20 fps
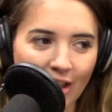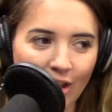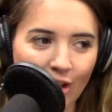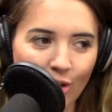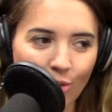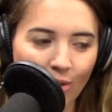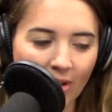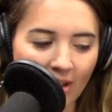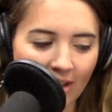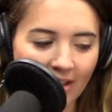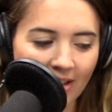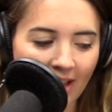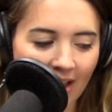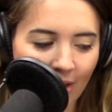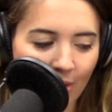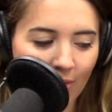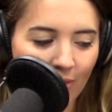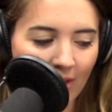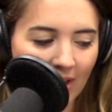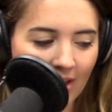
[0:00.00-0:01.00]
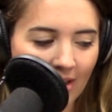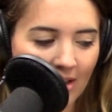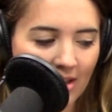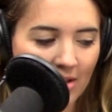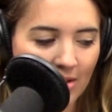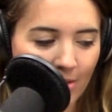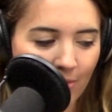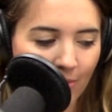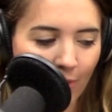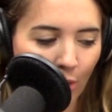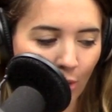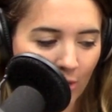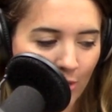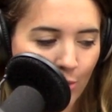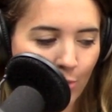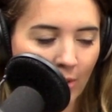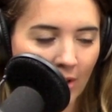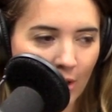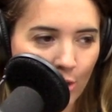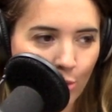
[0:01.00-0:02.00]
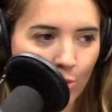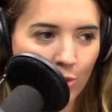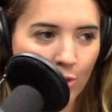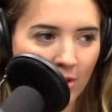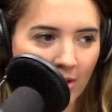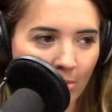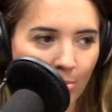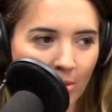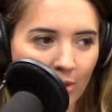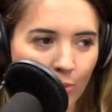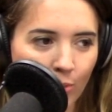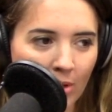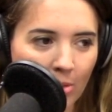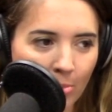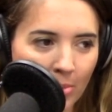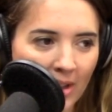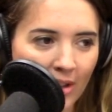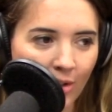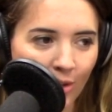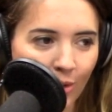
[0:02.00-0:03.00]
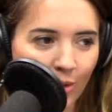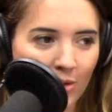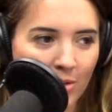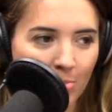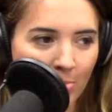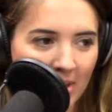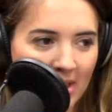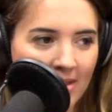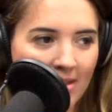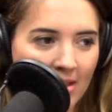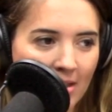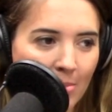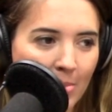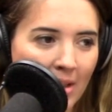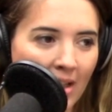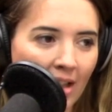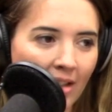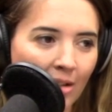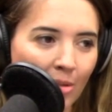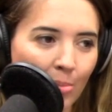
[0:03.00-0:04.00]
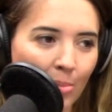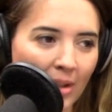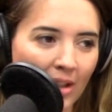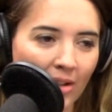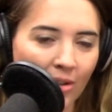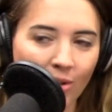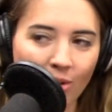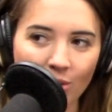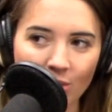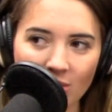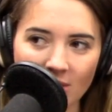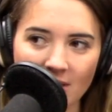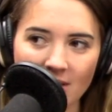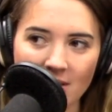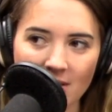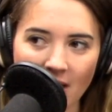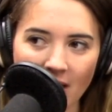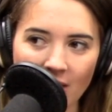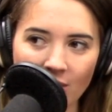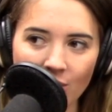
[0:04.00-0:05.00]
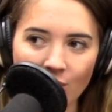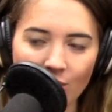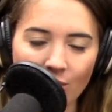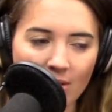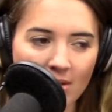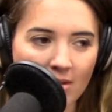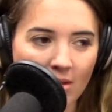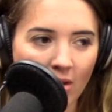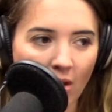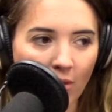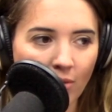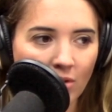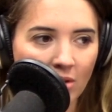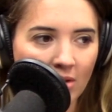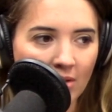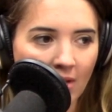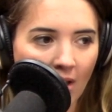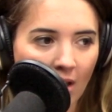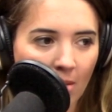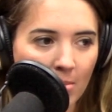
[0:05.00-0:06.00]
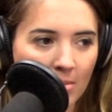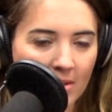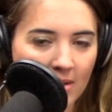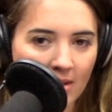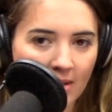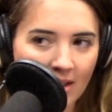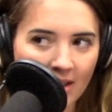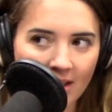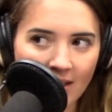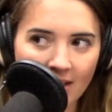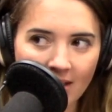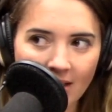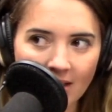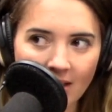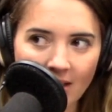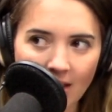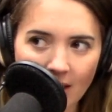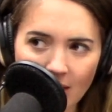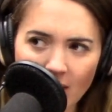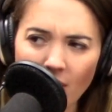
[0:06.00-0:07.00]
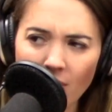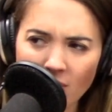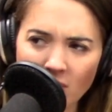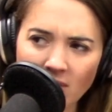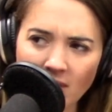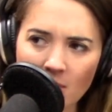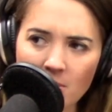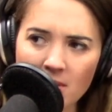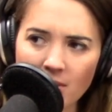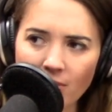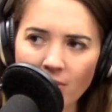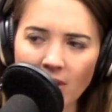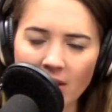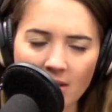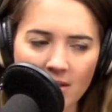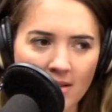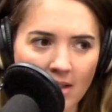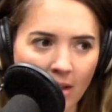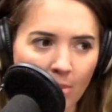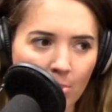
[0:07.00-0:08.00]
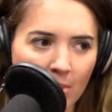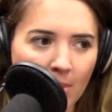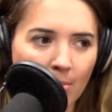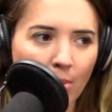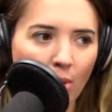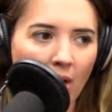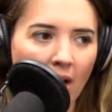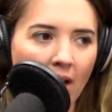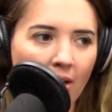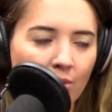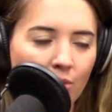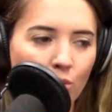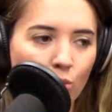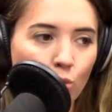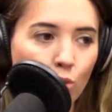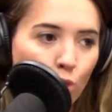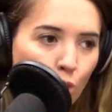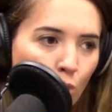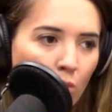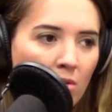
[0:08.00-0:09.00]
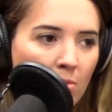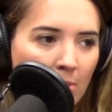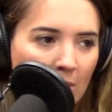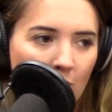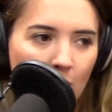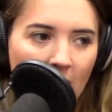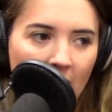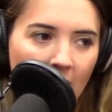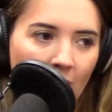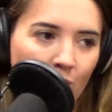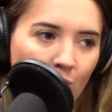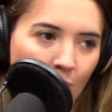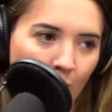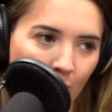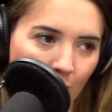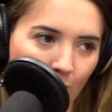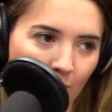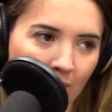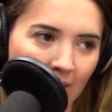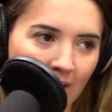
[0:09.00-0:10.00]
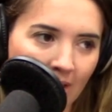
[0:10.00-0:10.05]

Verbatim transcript: you get kind of like the divorce relationship between being a good businessman and being a good designer. And oftentimes it feels like people have to choose between the two.